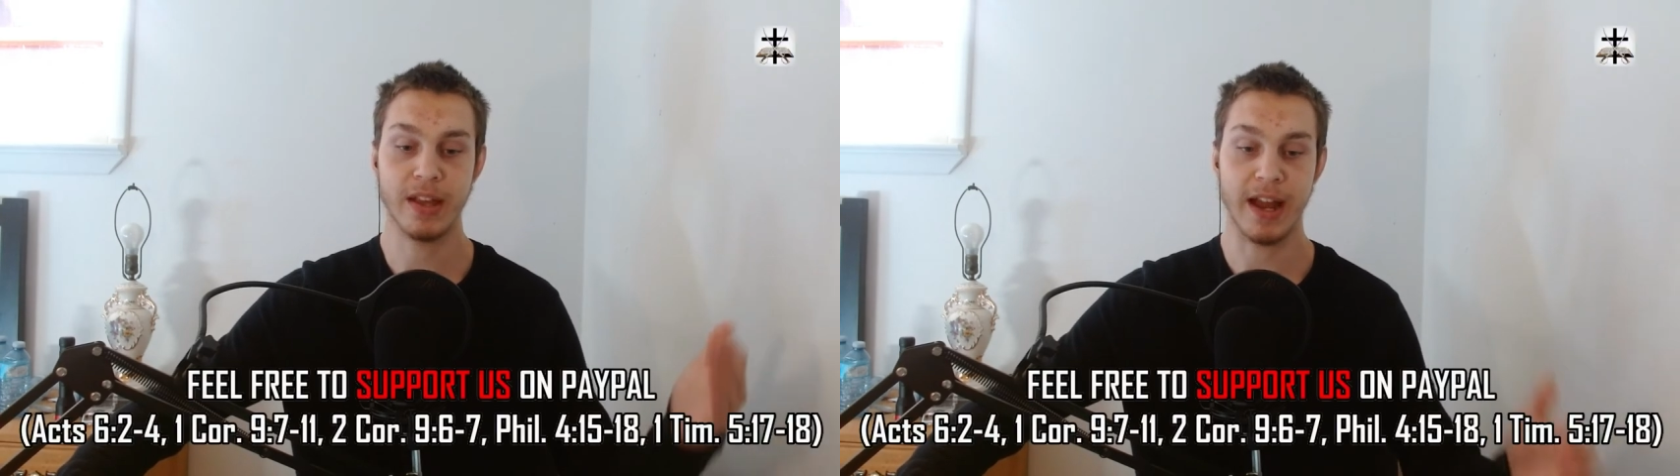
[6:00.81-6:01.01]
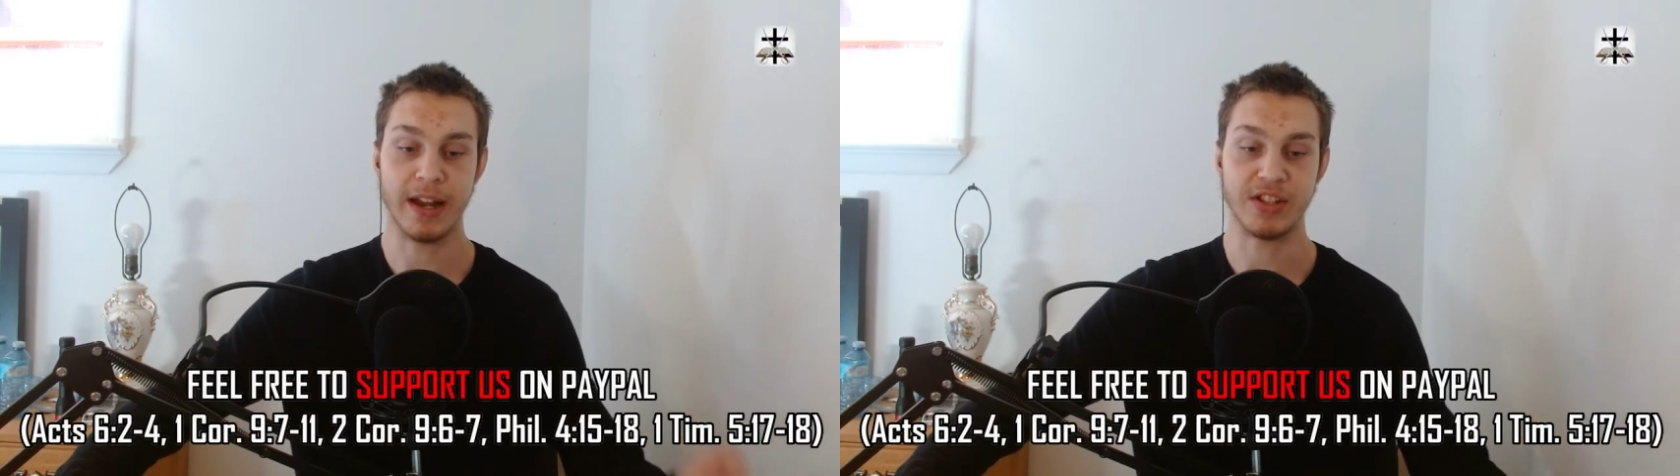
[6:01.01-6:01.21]

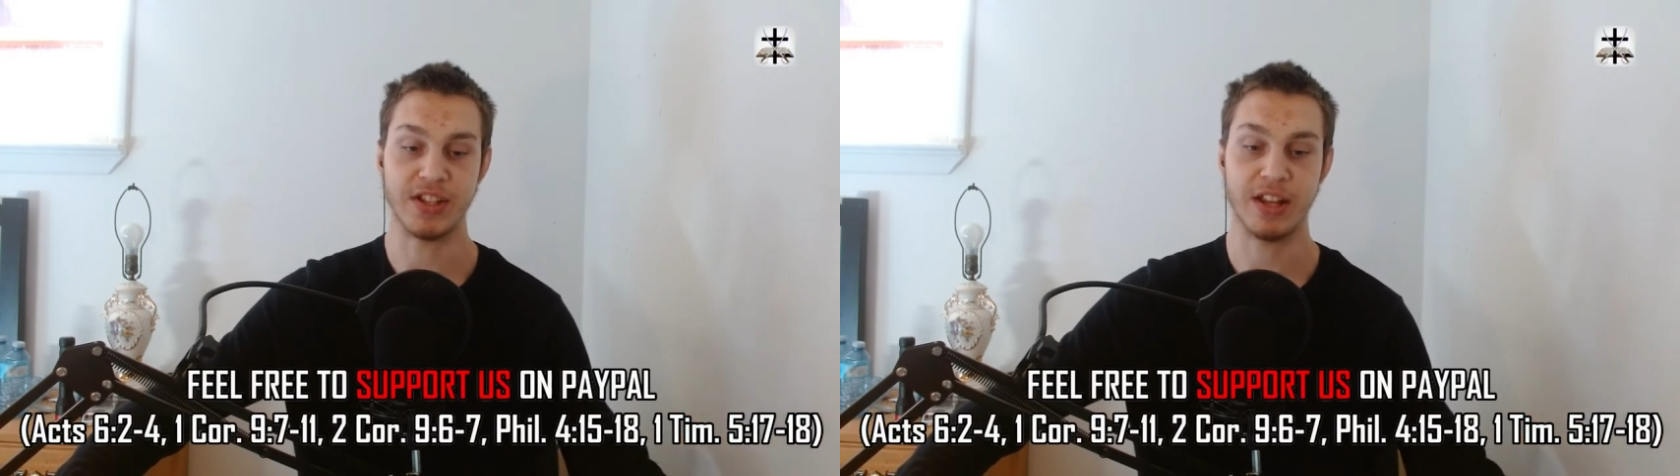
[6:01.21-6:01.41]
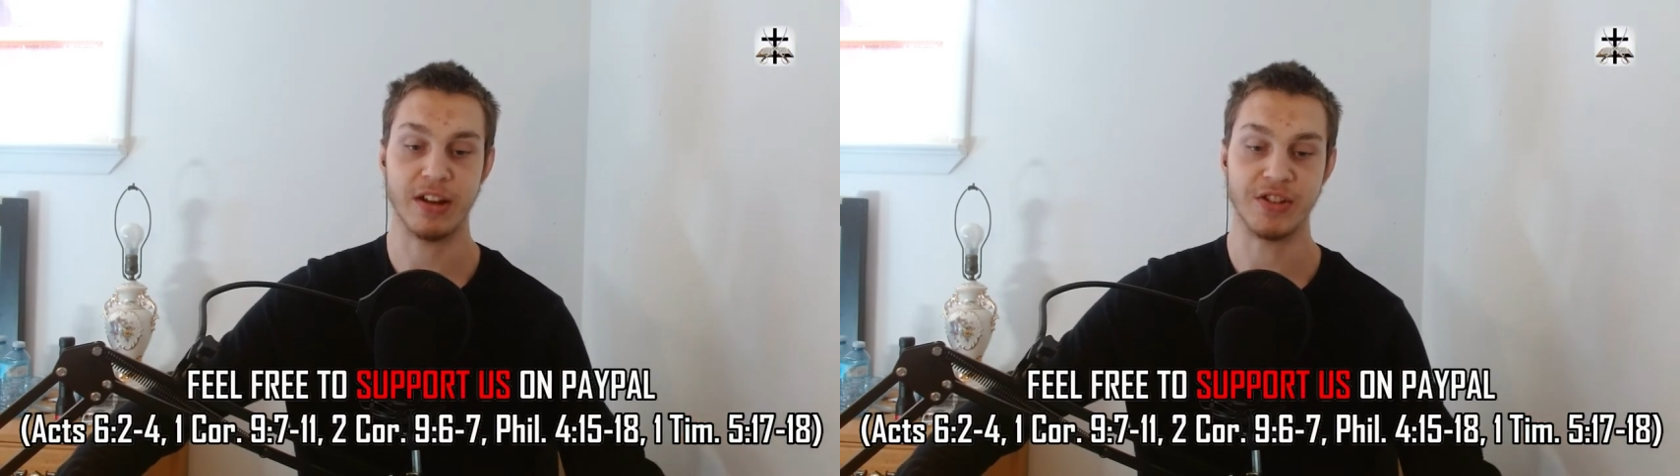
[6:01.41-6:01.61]
And you
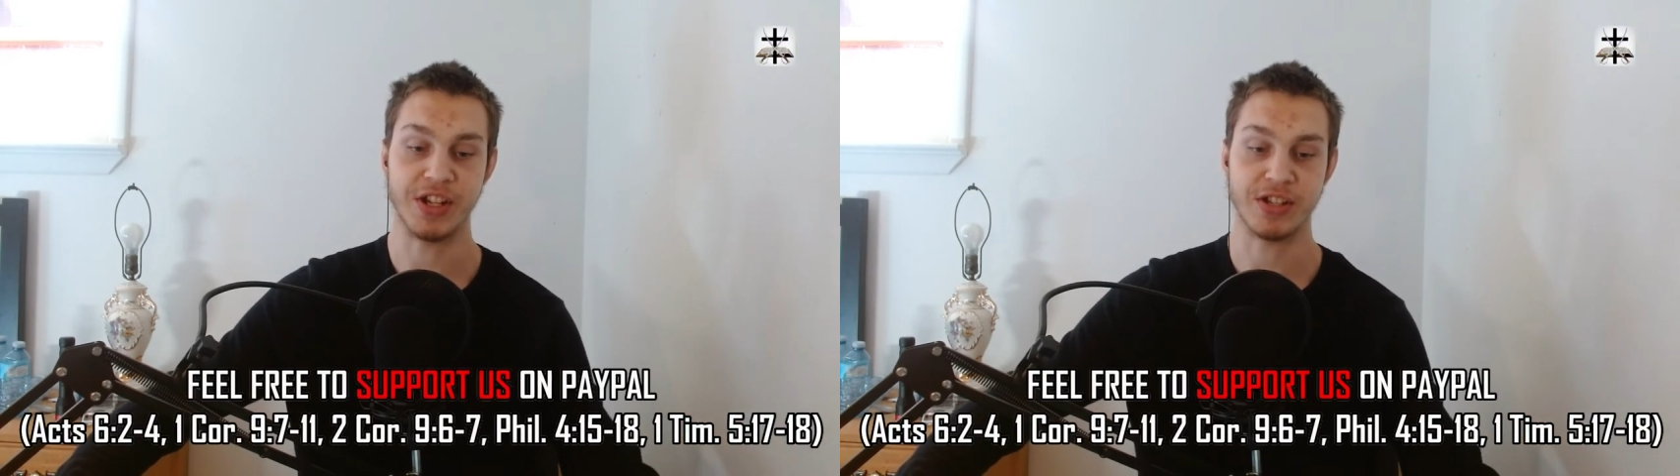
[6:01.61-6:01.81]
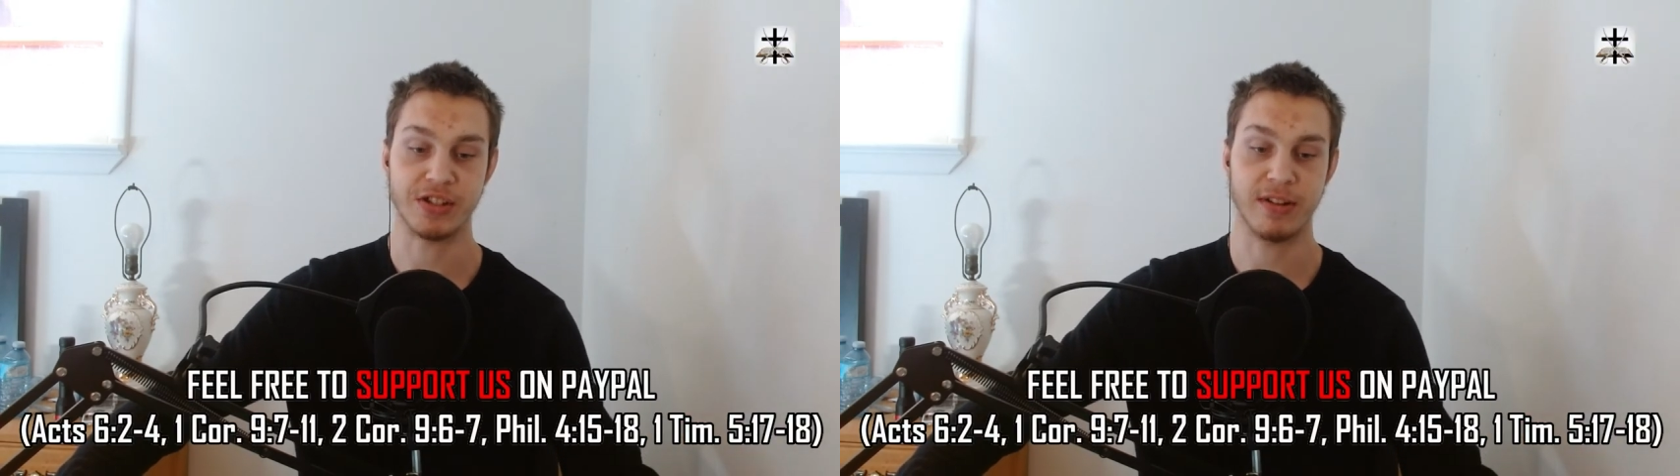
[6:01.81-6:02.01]
see here,
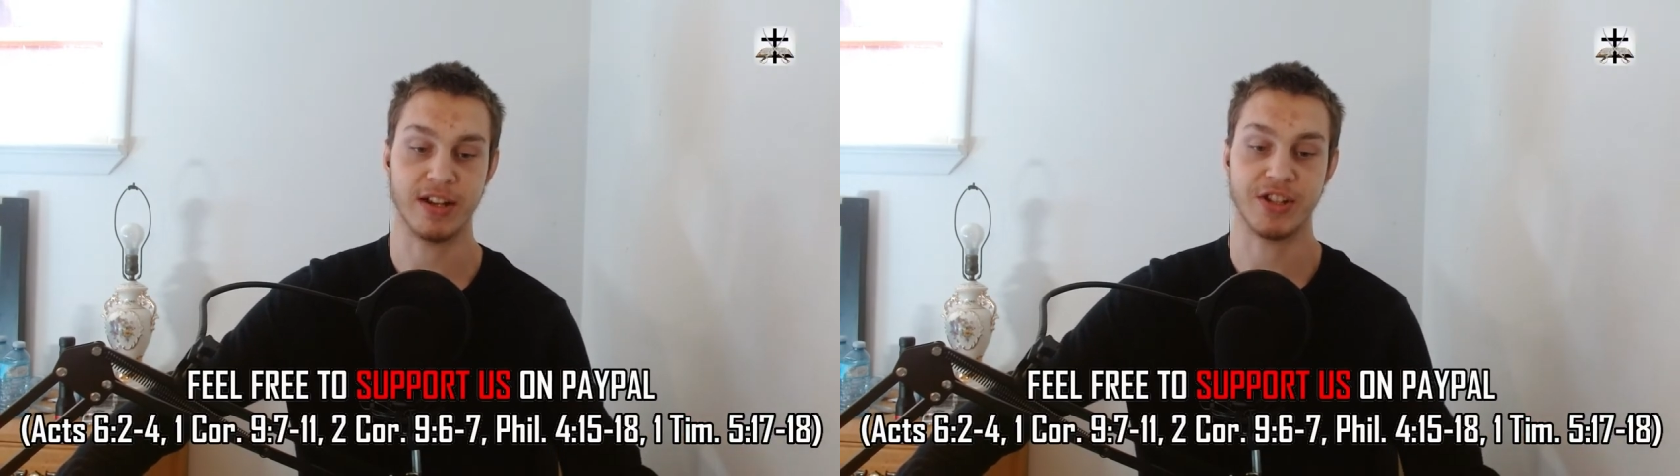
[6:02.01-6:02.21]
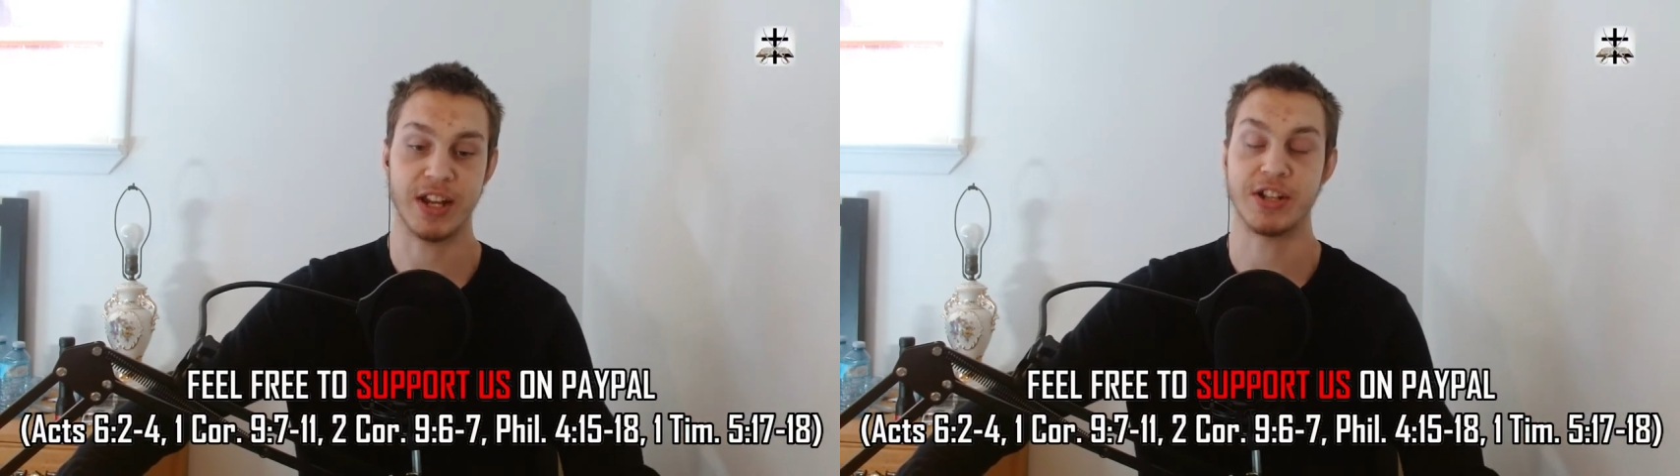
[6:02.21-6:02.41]
Jesus
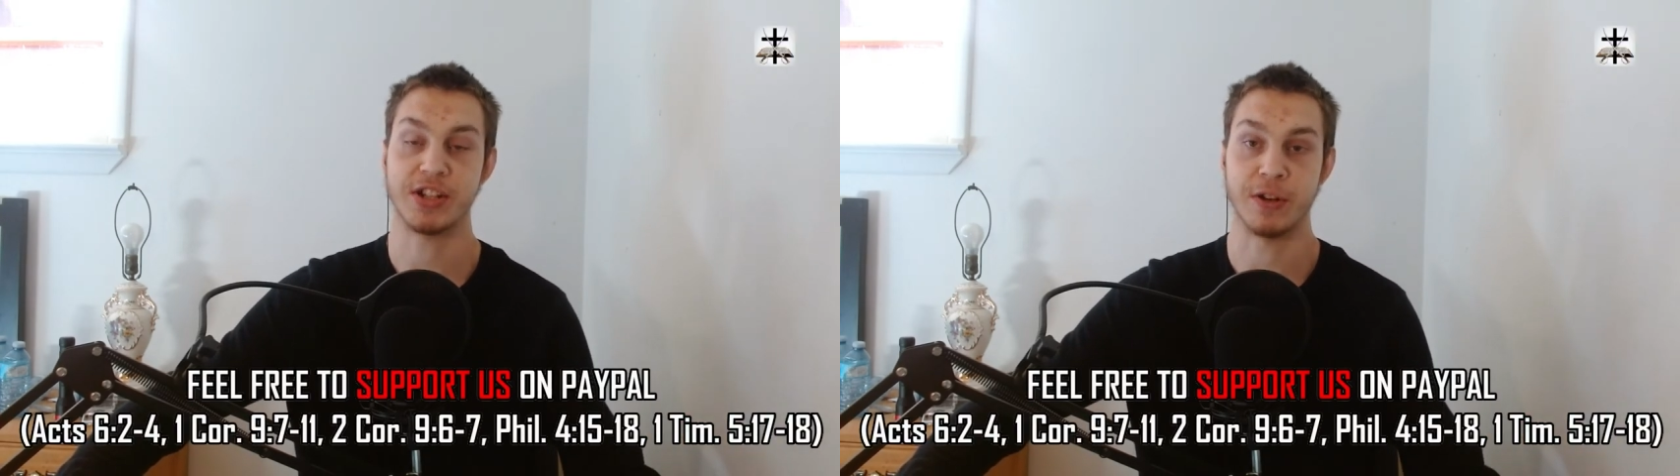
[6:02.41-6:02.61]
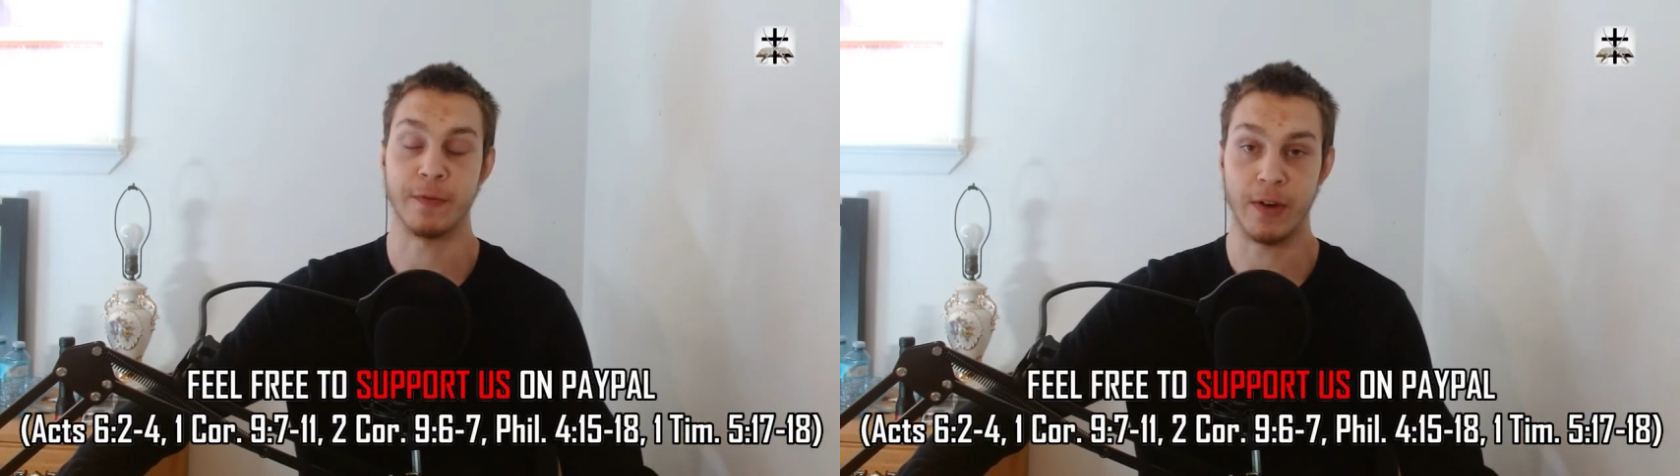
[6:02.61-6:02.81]
Christ
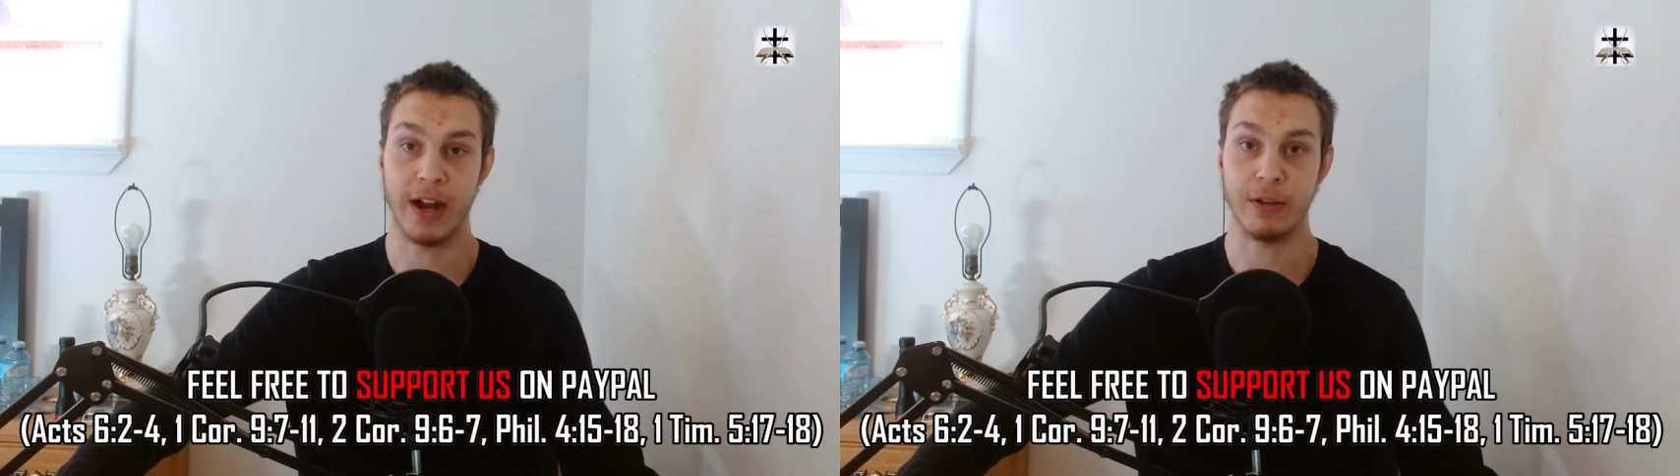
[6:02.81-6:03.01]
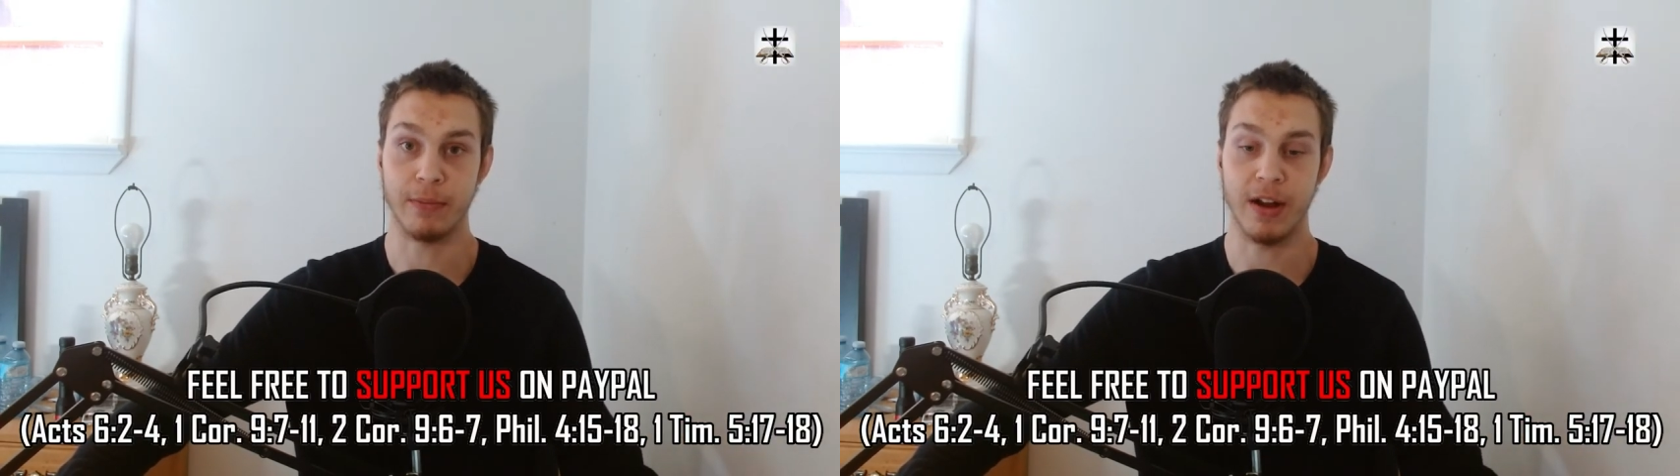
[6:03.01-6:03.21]
changes your
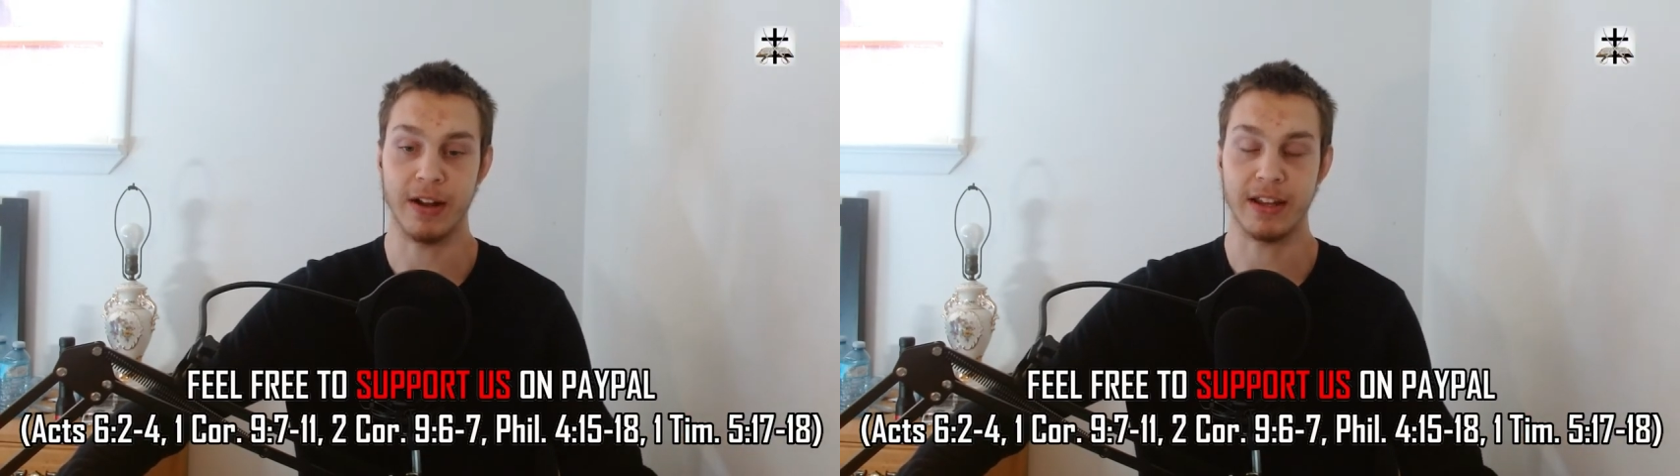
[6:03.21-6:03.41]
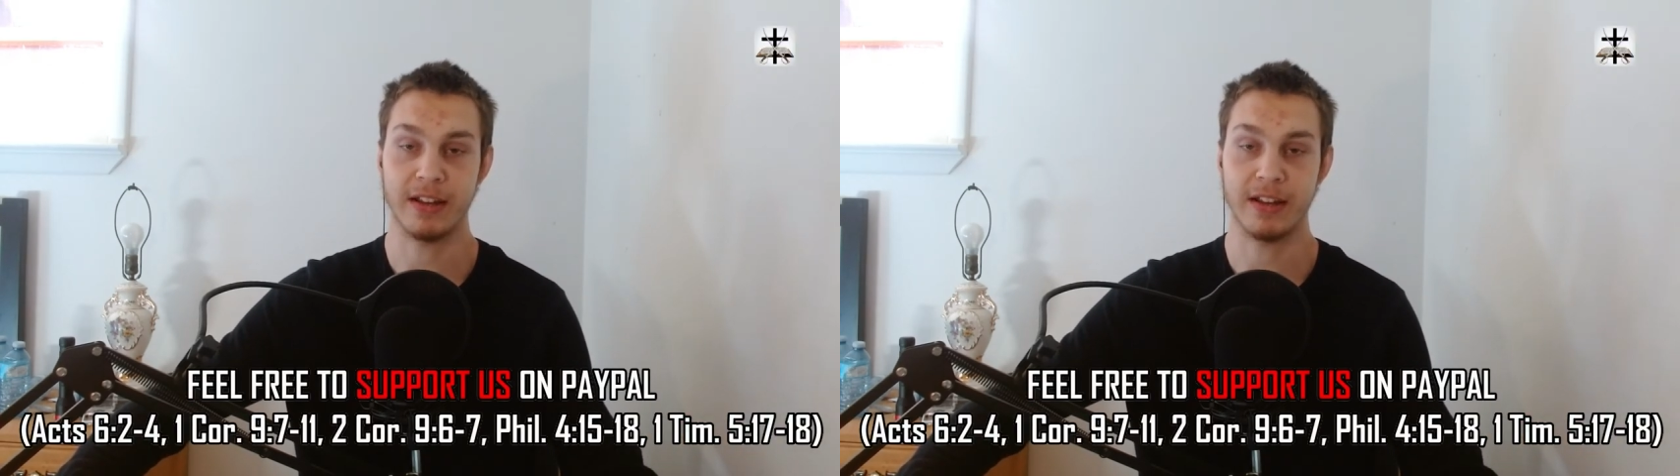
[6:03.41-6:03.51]
vile body.